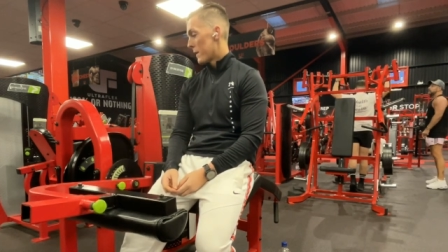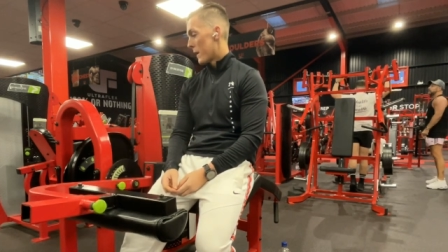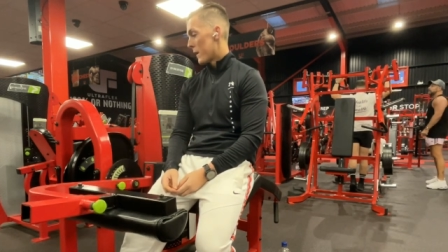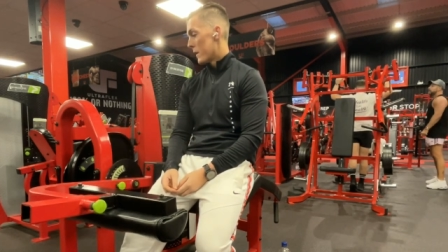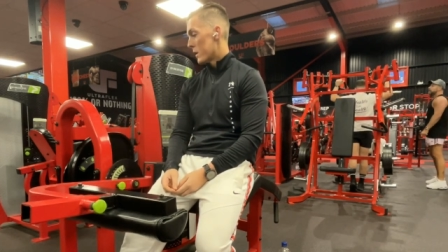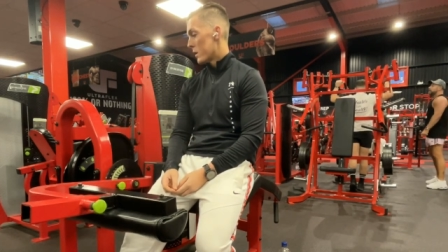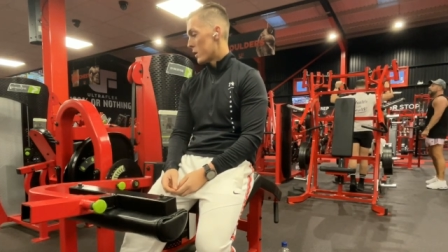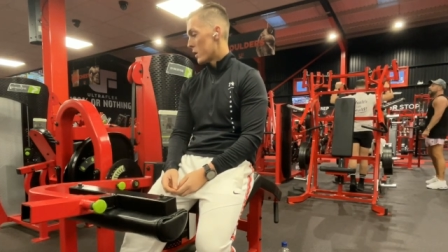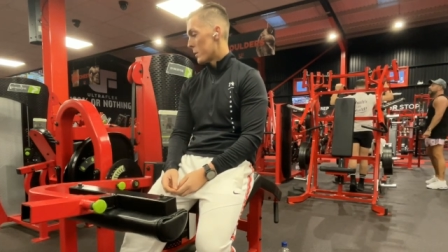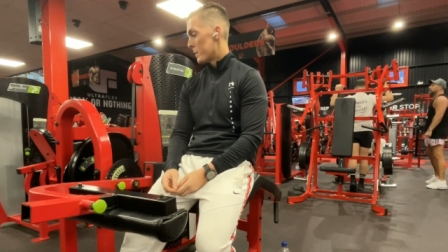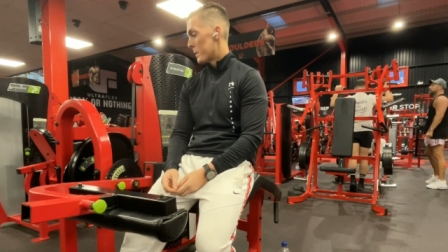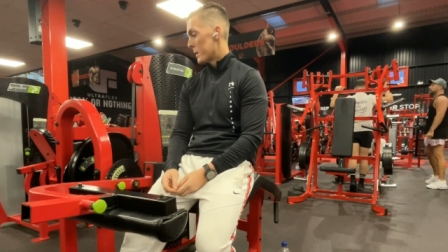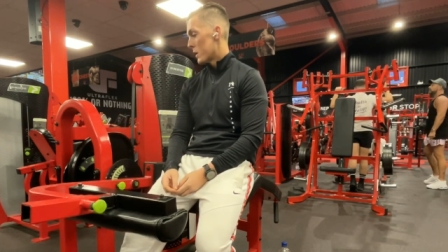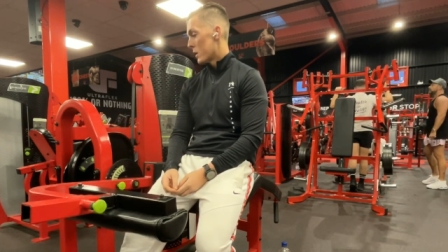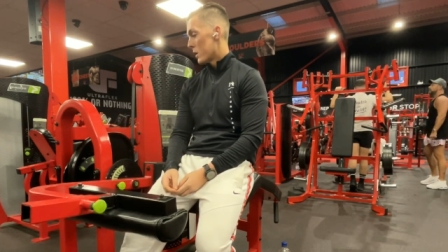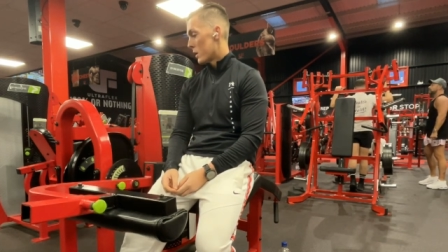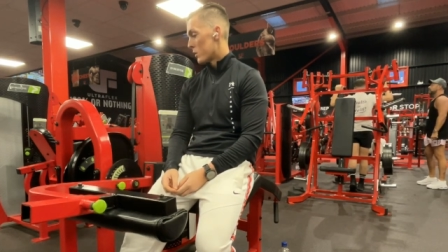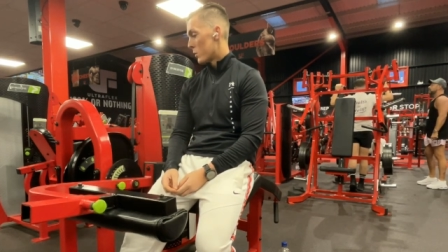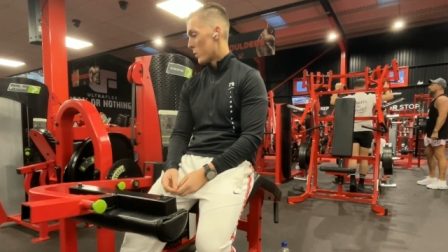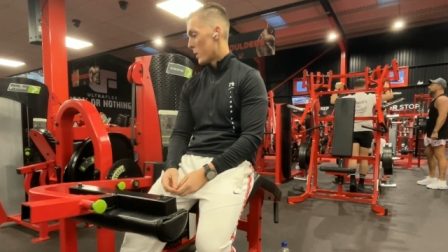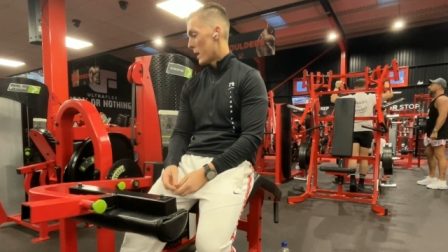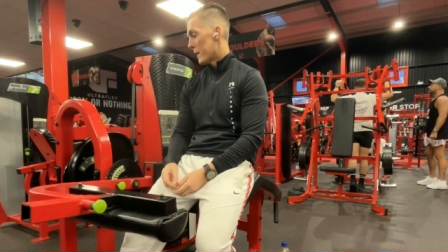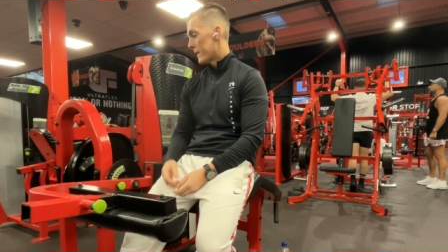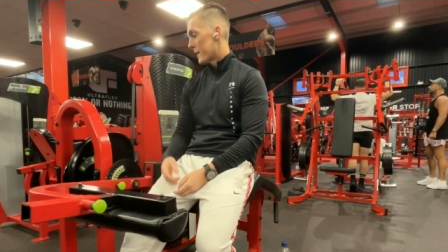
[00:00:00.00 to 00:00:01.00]
it's very good
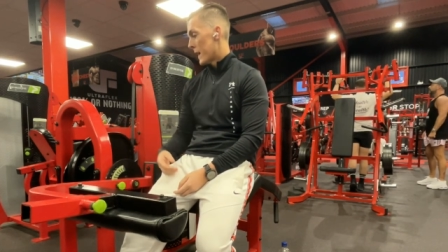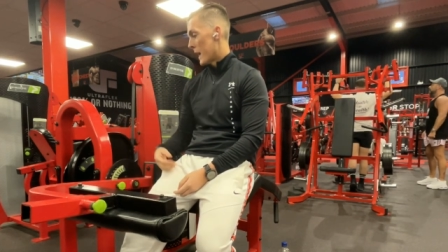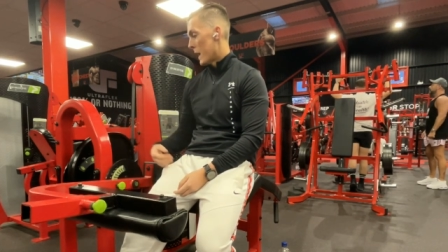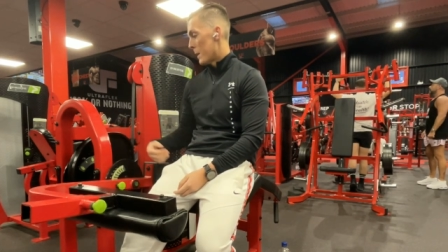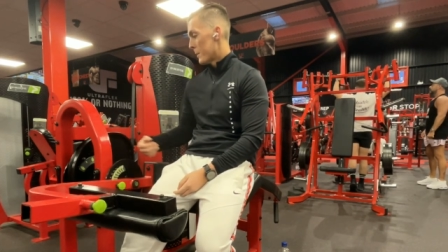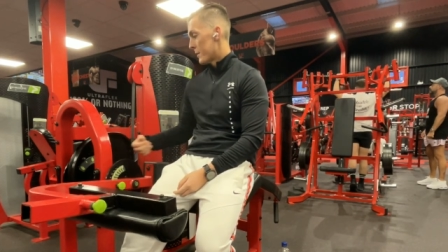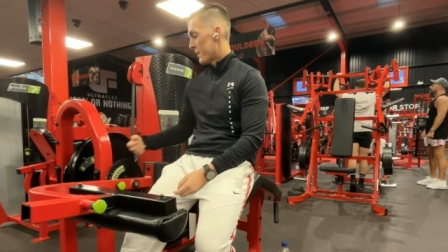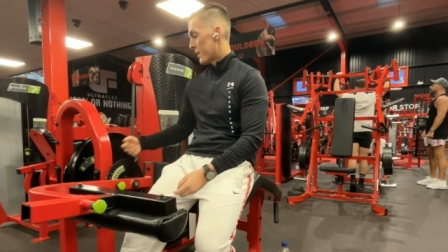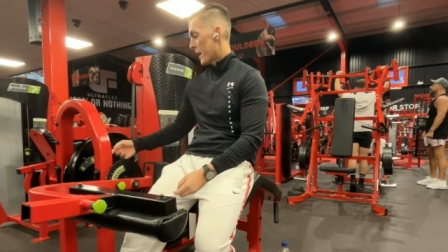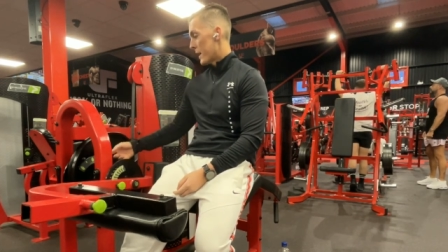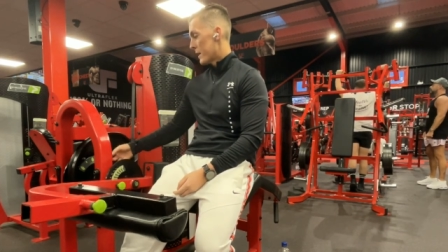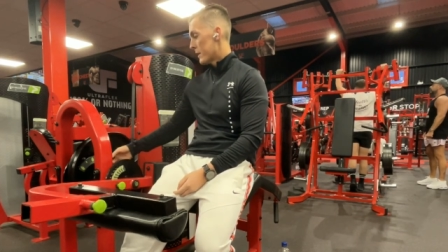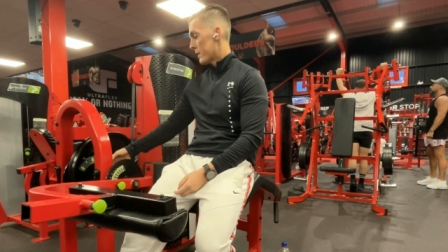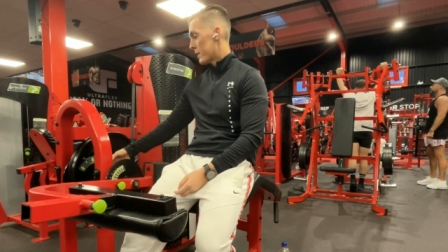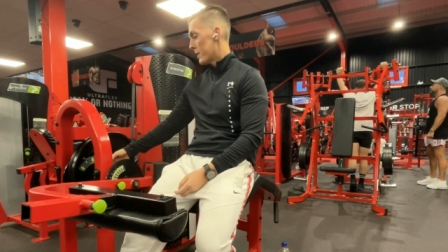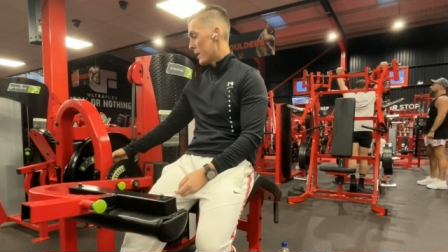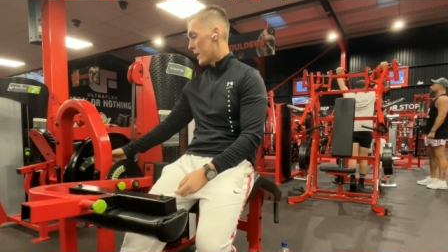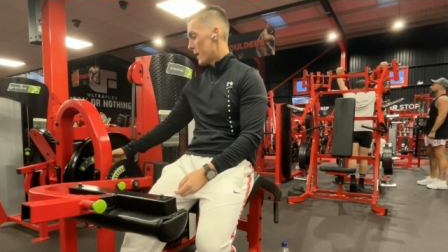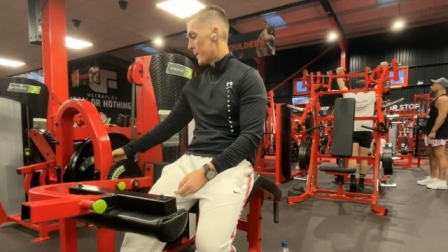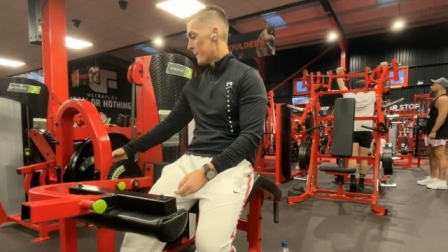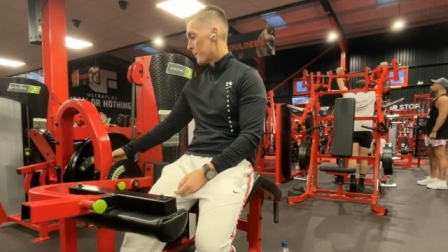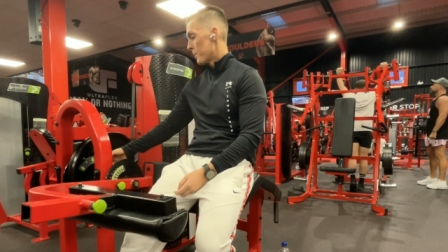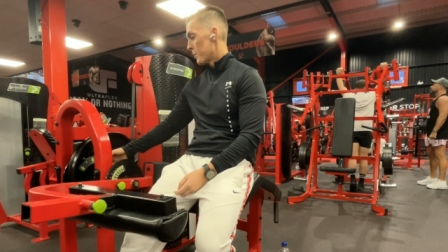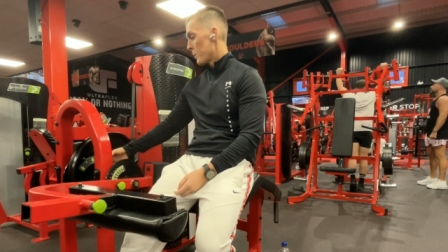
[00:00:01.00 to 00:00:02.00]
because we have cam
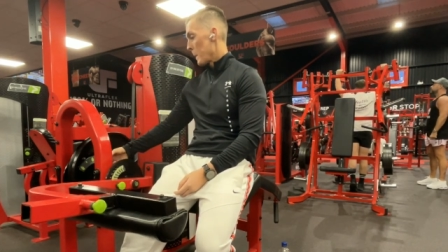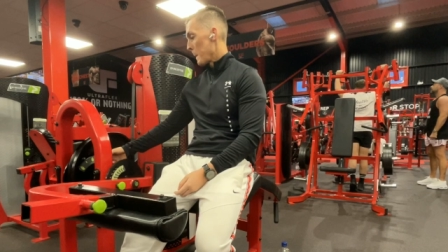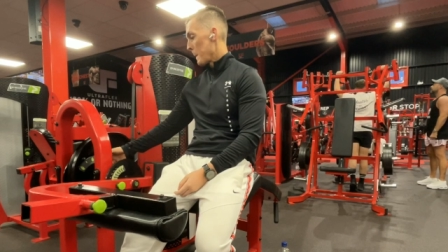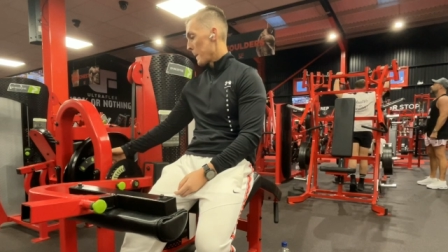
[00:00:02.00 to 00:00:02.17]
settings here.